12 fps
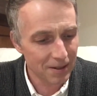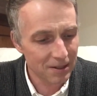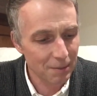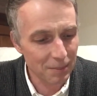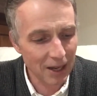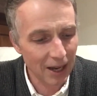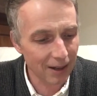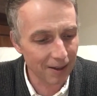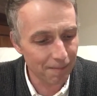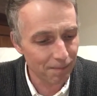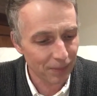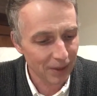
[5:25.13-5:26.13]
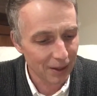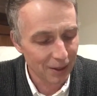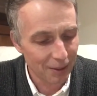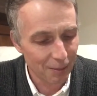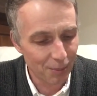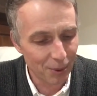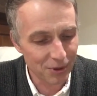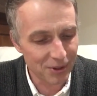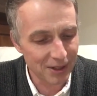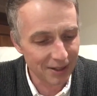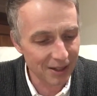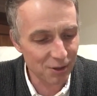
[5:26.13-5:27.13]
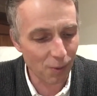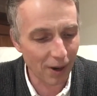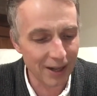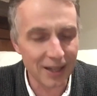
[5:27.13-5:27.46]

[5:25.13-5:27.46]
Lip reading: Tim Keller puts it this way.